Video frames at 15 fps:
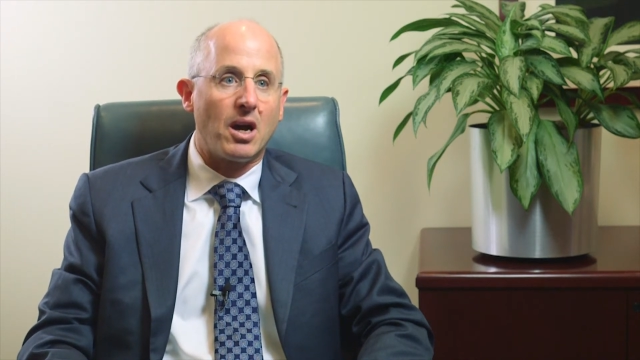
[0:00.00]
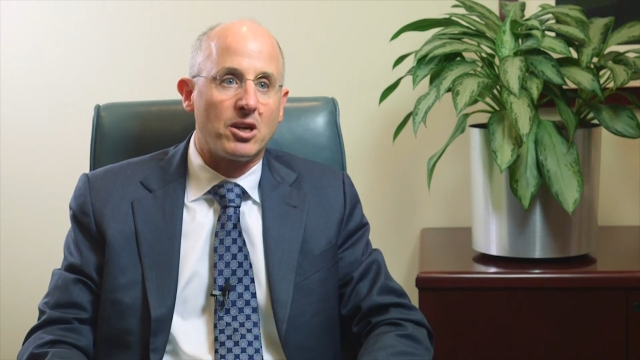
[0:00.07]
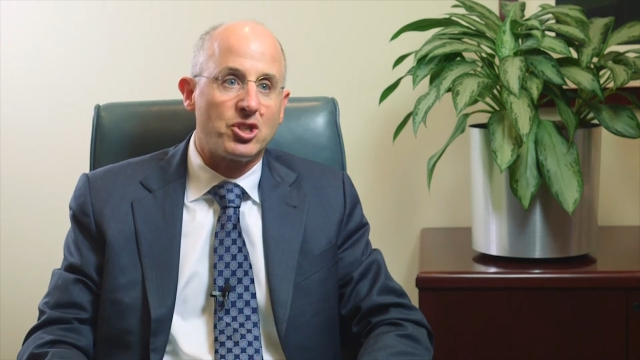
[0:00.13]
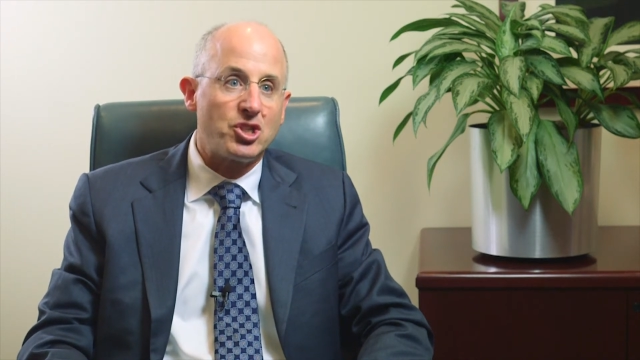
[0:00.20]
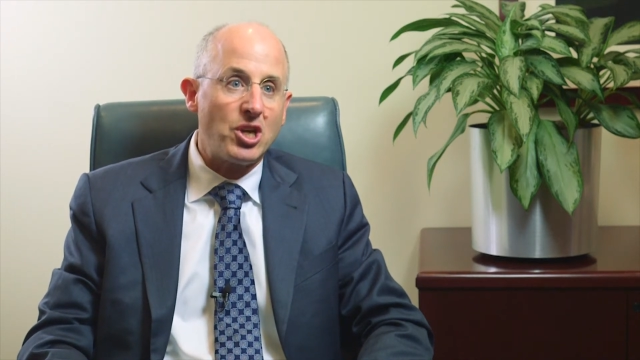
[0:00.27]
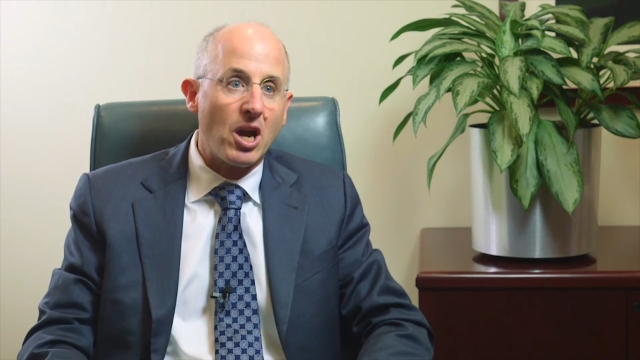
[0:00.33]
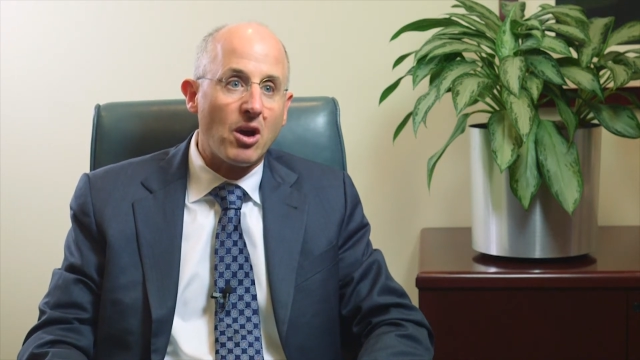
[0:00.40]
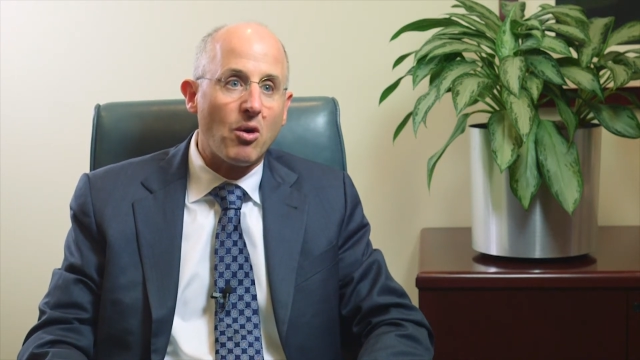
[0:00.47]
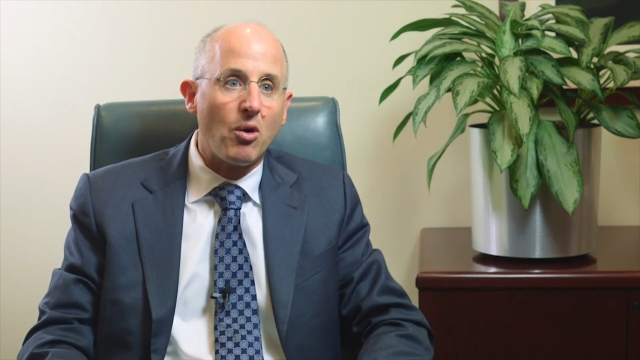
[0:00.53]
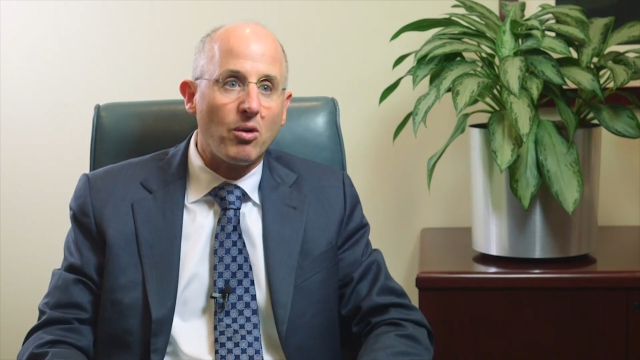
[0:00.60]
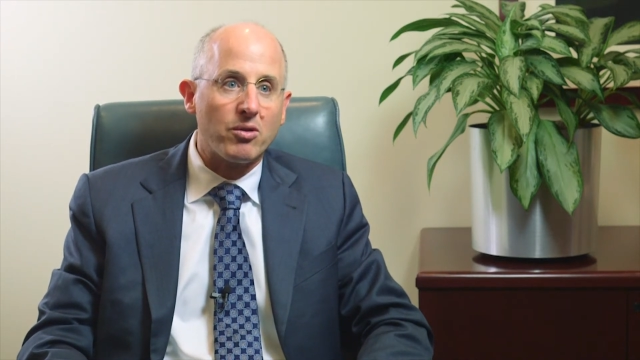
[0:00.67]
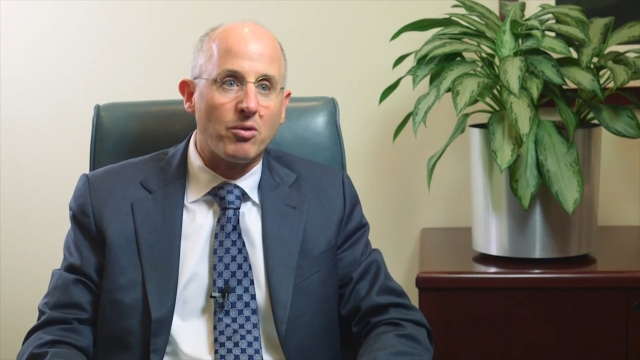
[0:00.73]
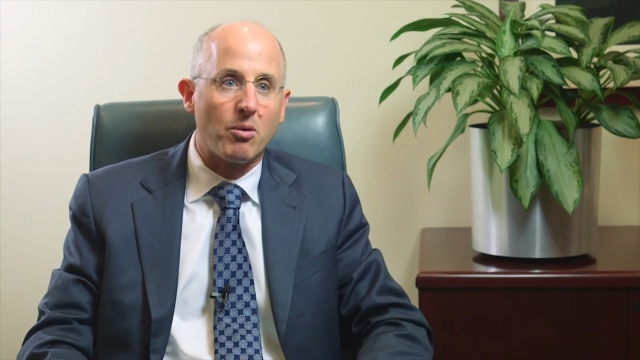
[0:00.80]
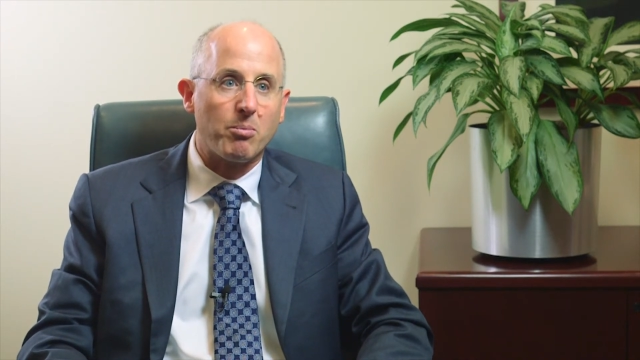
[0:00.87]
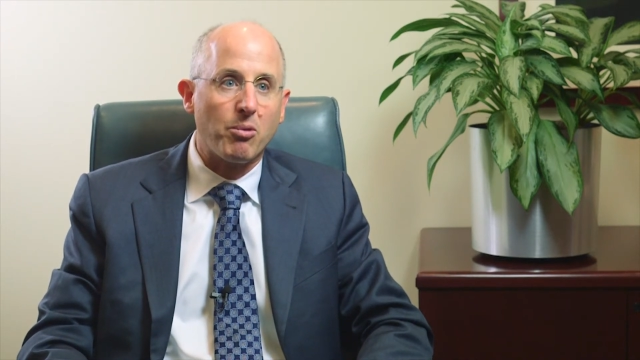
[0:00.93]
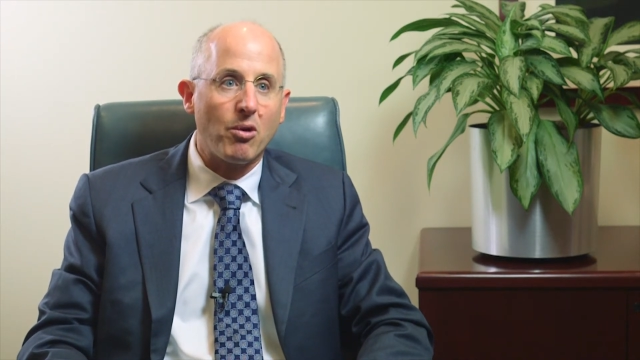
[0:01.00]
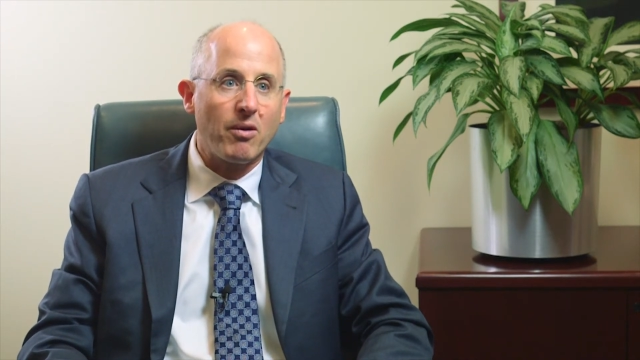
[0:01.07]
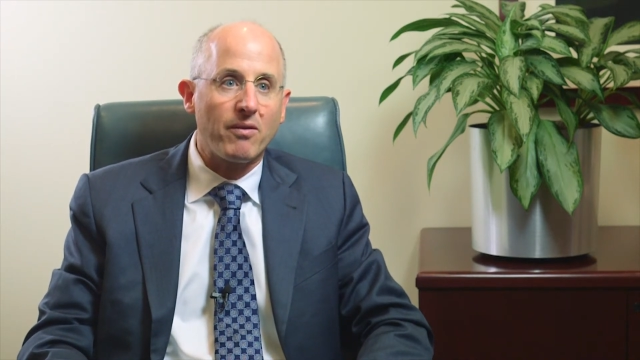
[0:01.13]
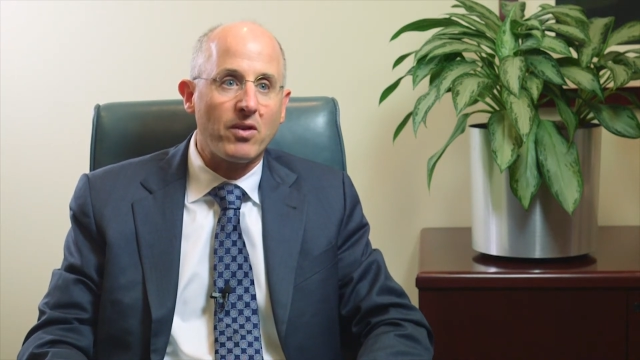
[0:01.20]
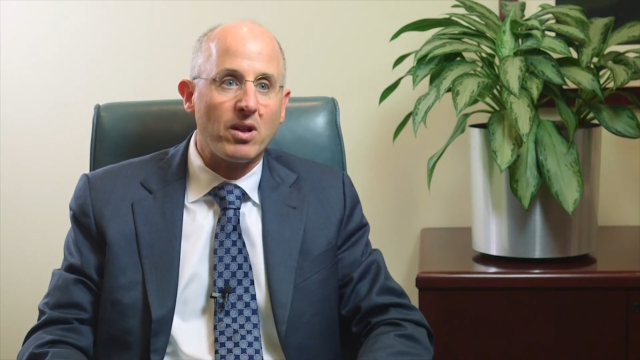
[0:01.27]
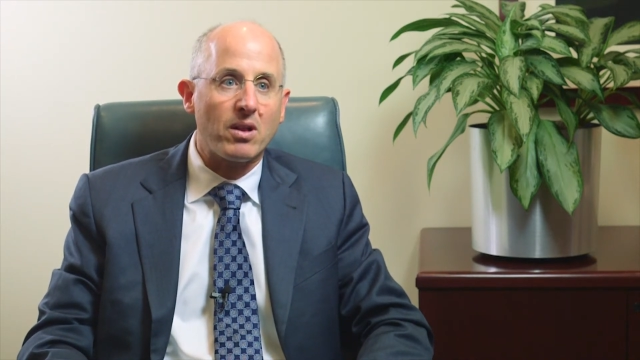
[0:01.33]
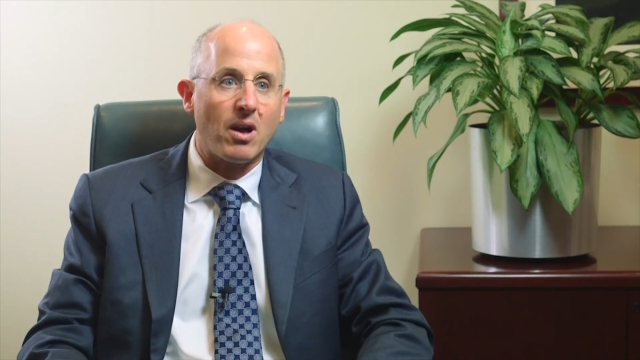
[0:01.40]
shareholder
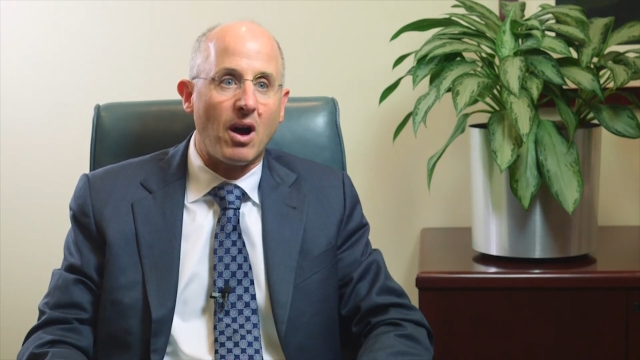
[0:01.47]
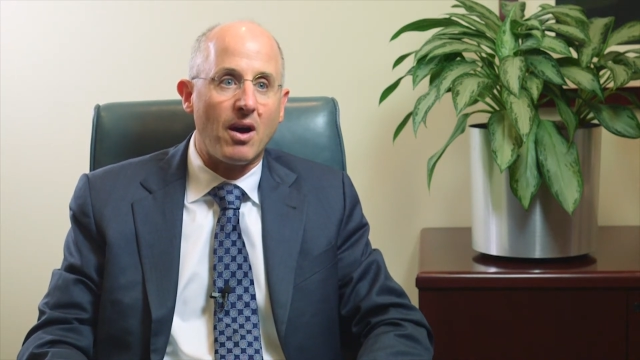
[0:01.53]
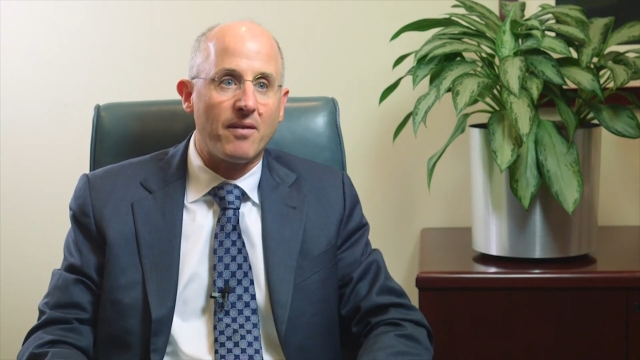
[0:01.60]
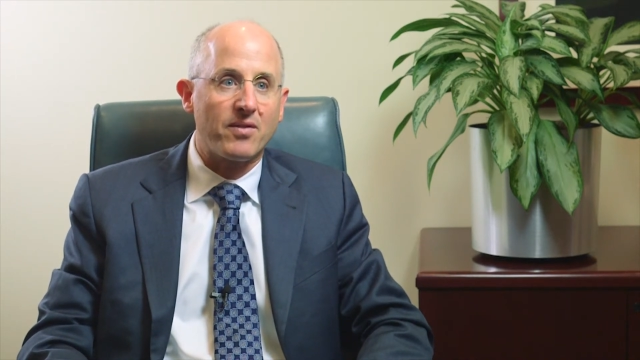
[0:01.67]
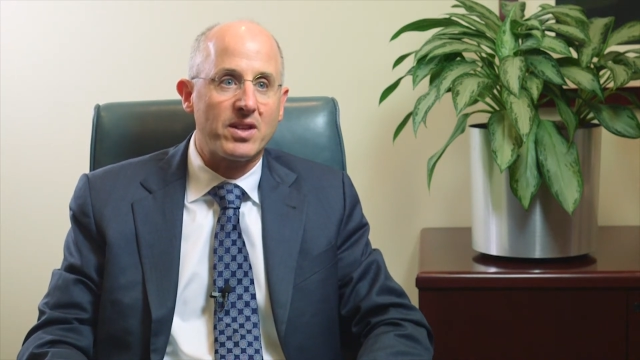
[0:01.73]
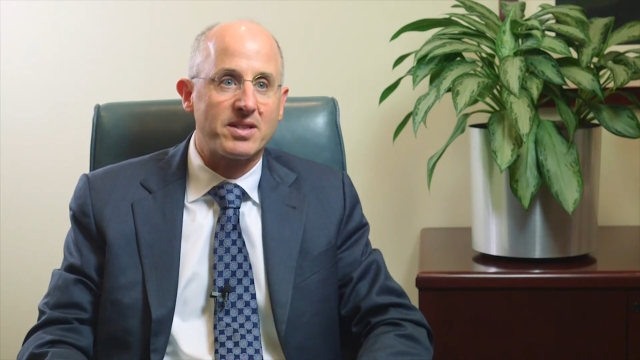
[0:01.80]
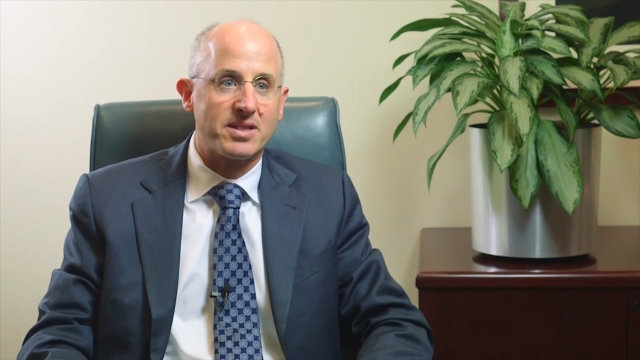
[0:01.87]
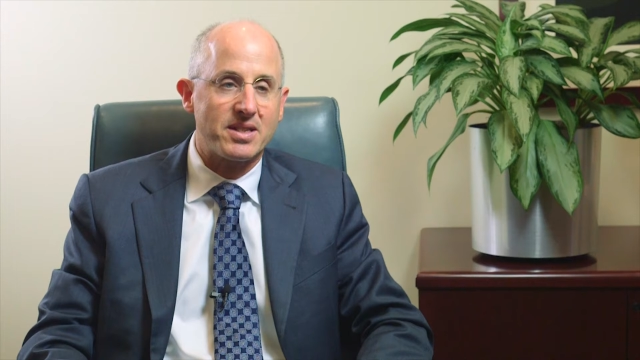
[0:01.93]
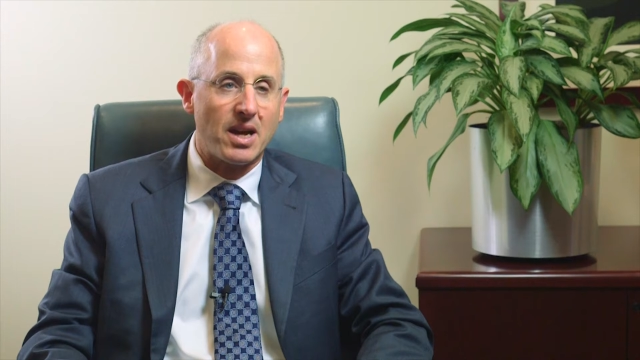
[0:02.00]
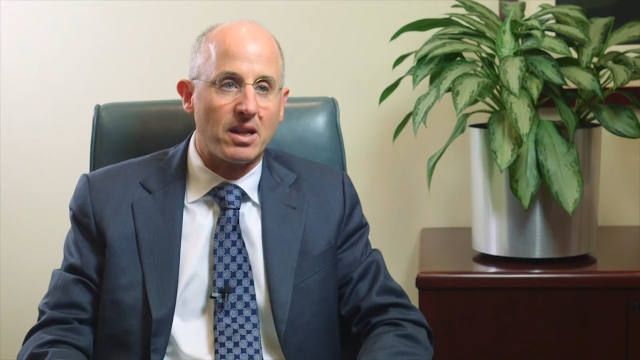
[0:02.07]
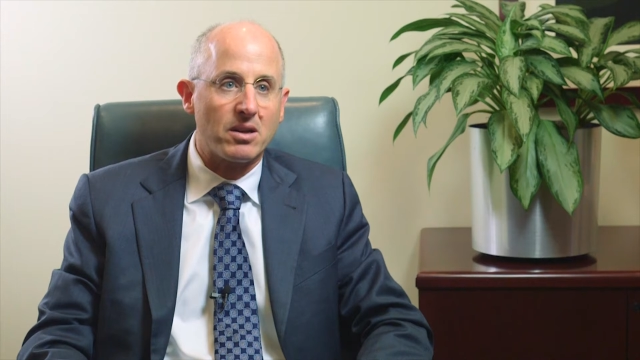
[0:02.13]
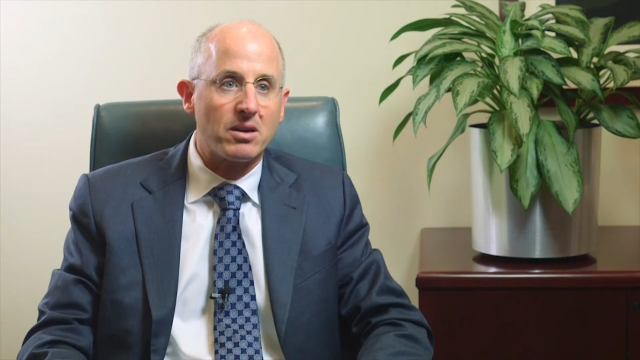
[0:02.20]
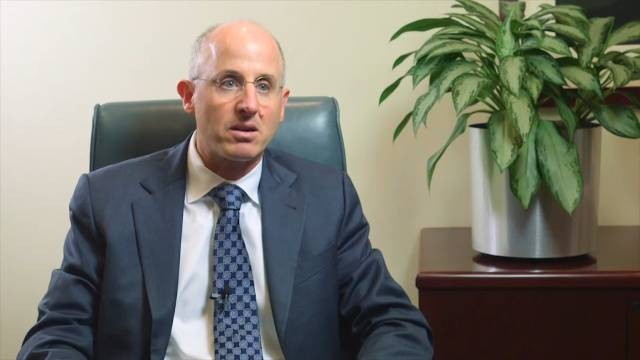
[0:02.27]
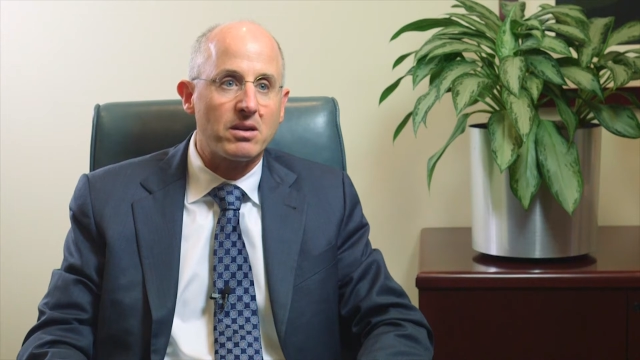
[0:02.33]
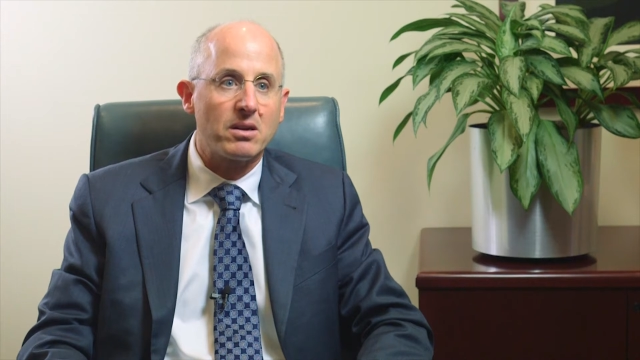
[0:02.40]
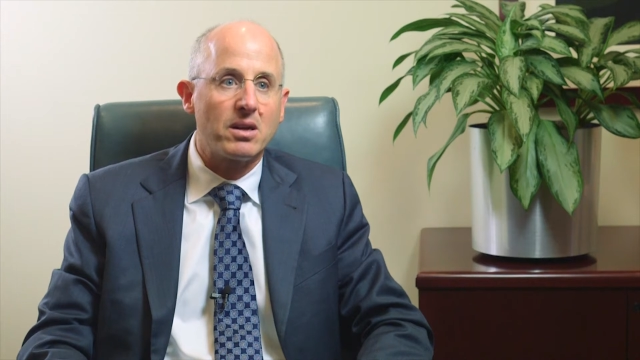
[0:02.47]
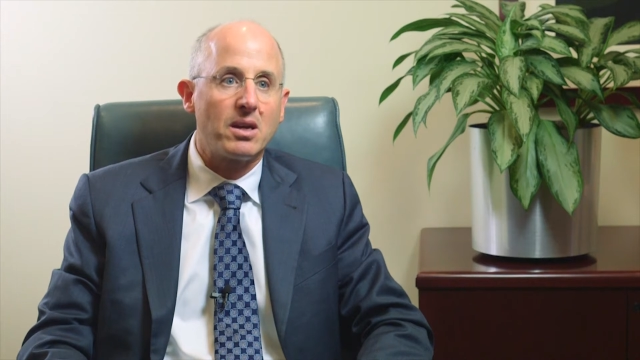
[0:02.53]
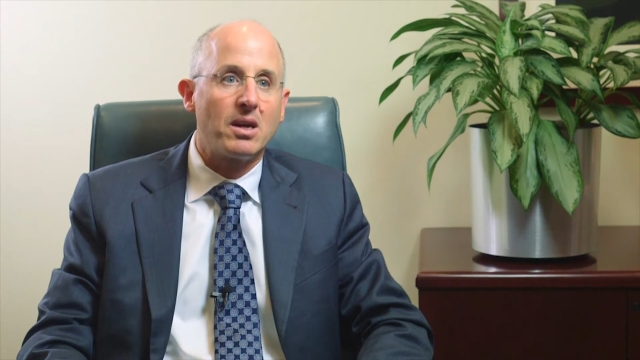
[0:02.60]
approval of the seller,